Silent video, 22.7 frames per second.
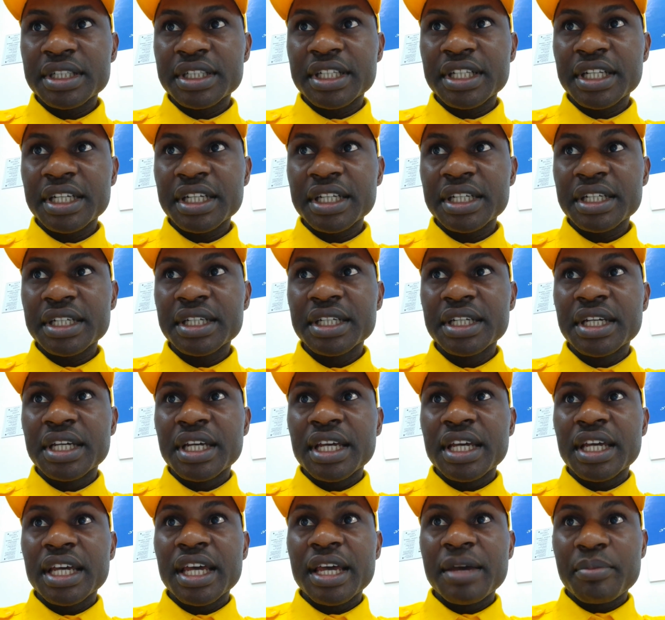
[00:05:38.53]
the
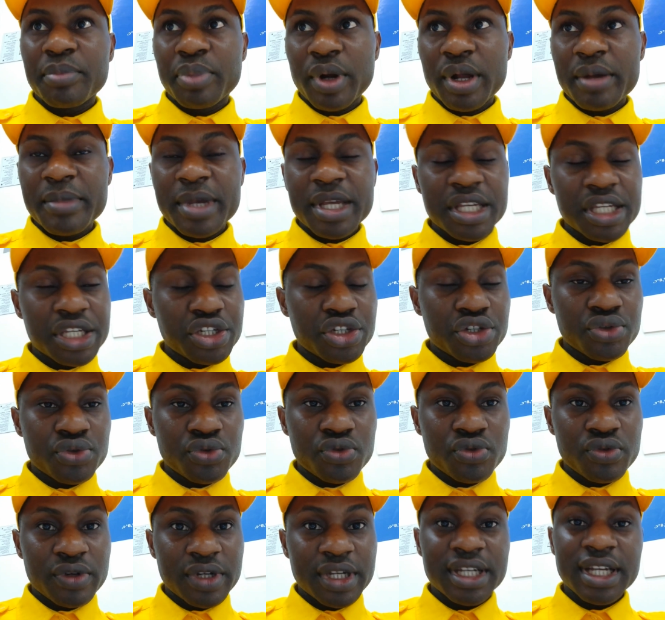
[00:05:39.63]
employment
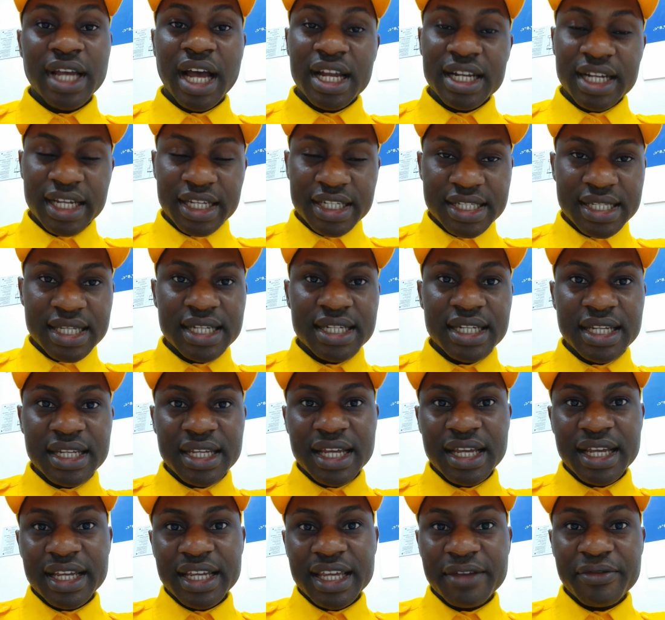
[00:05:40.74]
issue, and I said
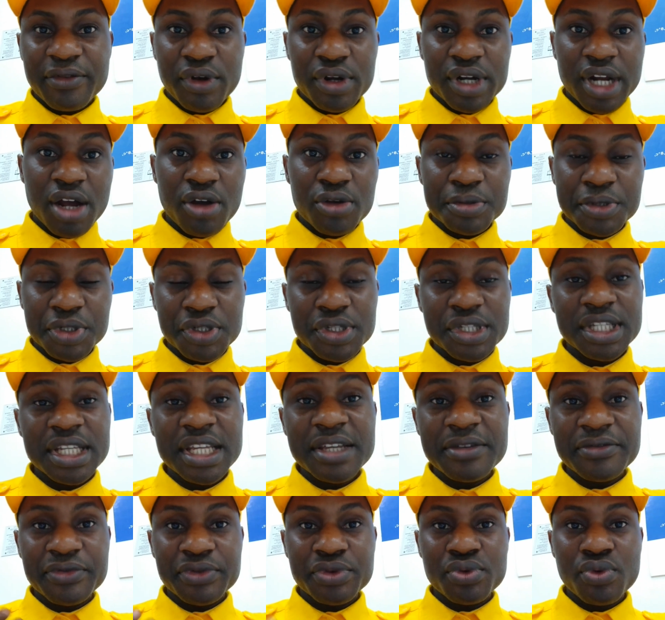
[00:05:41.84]
gave other options
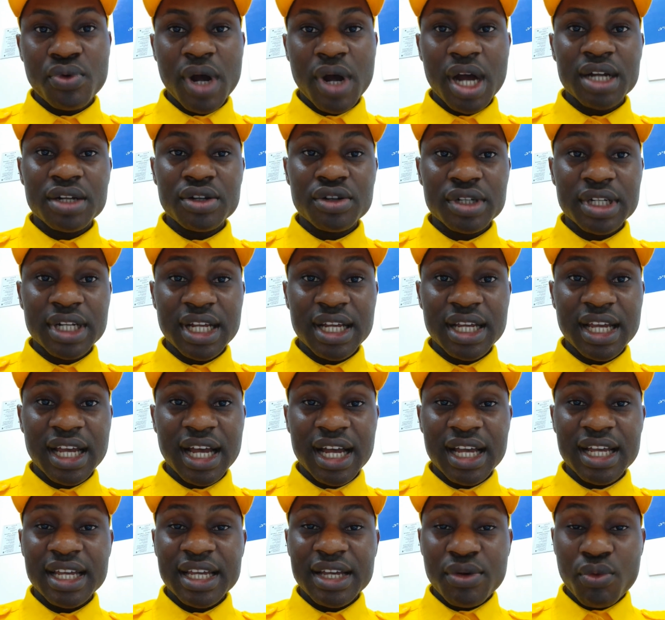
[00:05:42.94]
if you are not
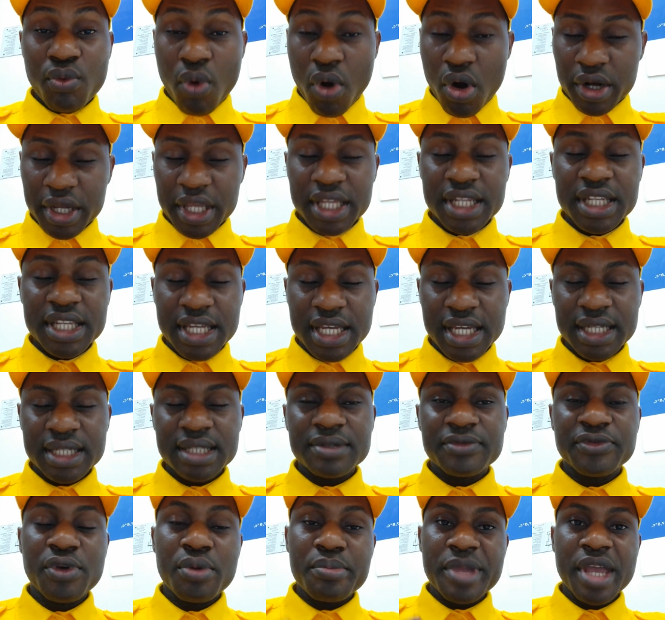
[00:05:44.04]
working yet.
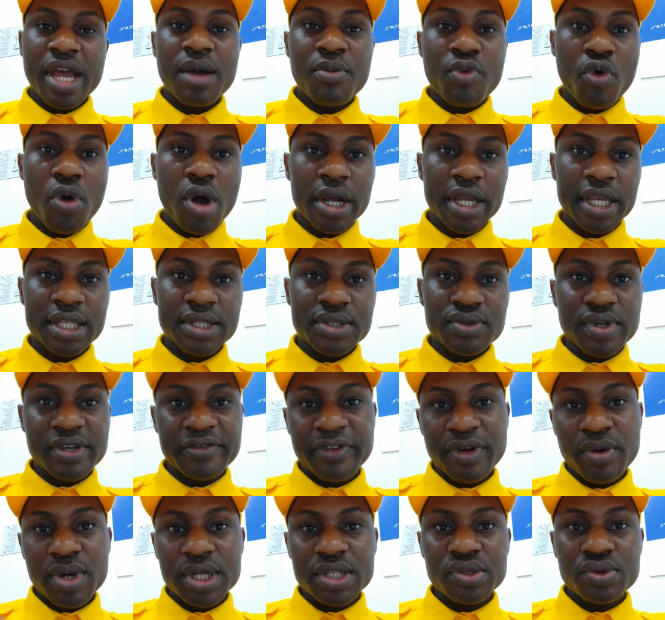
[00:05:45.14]
For me, I'm working, so if
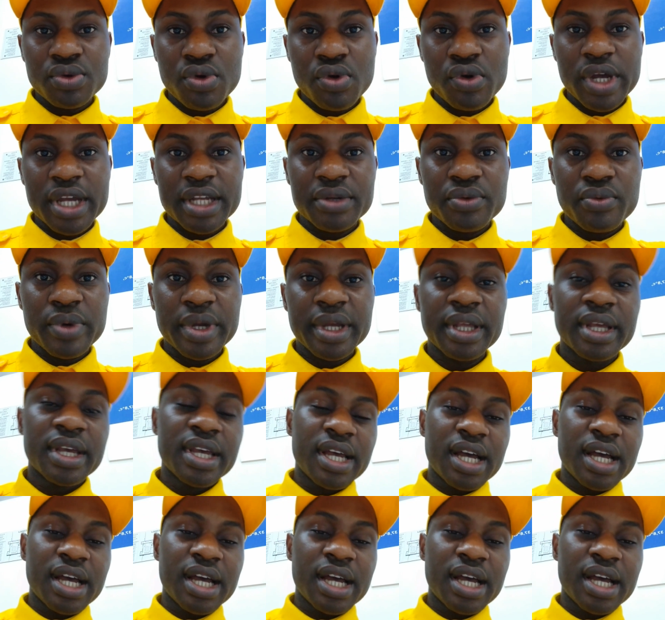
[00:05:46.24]
I want to go anywhere,